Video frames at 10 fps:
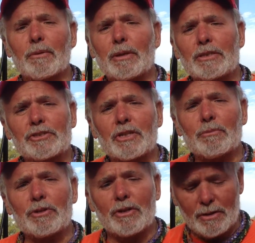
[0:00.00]
about this
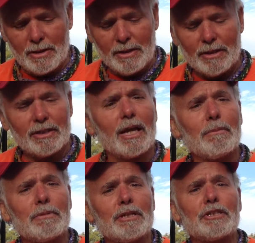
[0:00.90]
time of year. Yep,
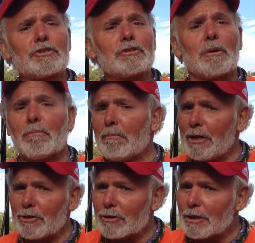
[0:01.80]
it's
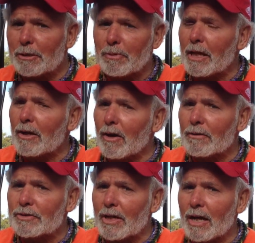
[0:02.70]
Major League
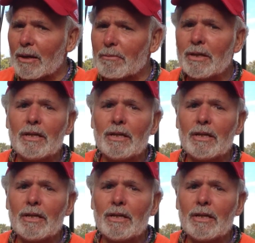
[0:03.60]
playoffs time,